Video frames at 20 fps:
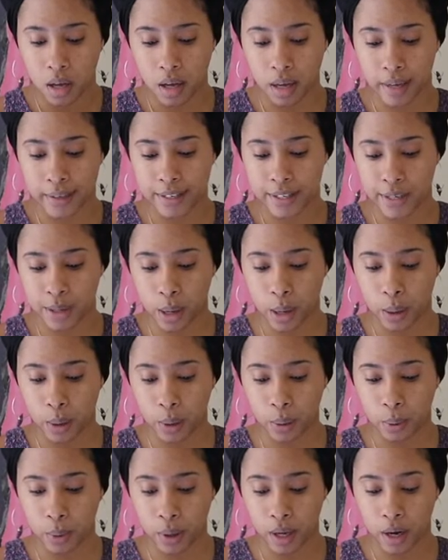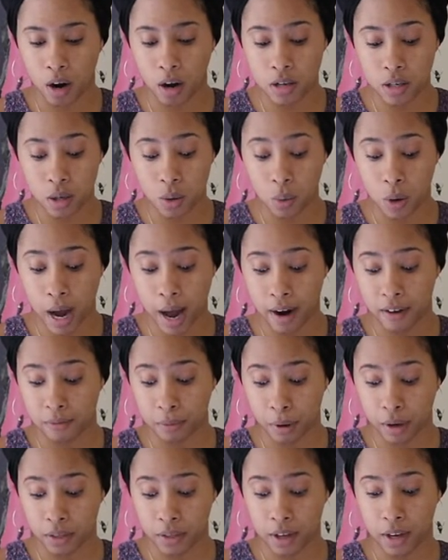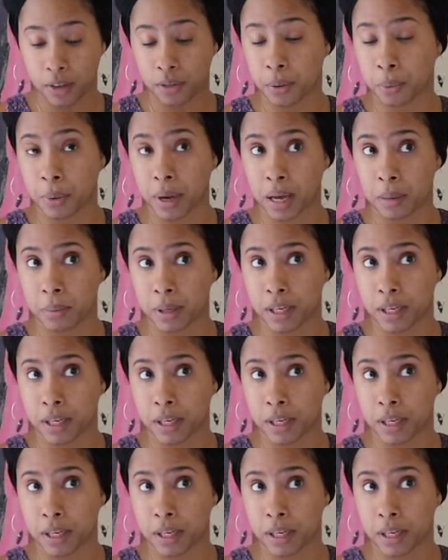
And so it also kind of worked the other way,